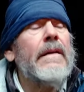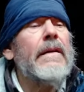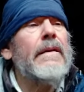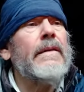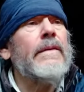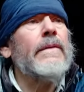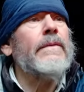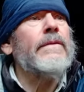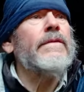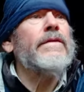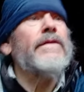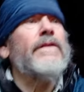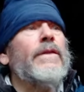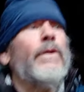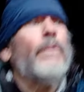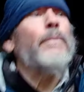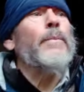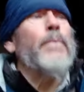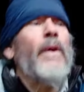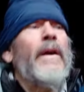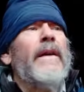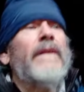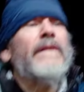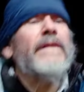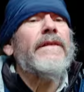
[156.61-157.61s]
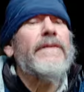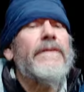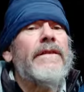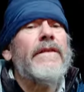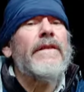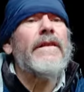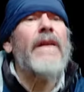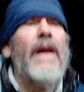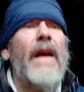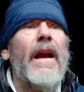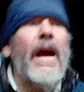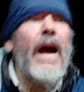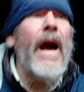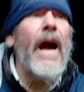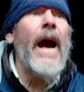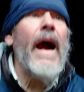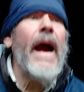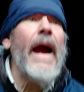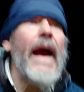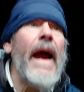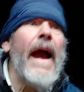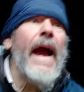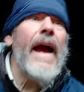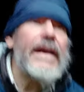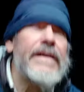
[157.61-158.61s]
there were still places that
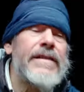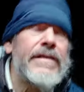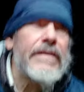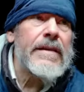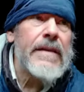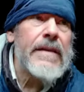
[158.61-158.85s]
I actually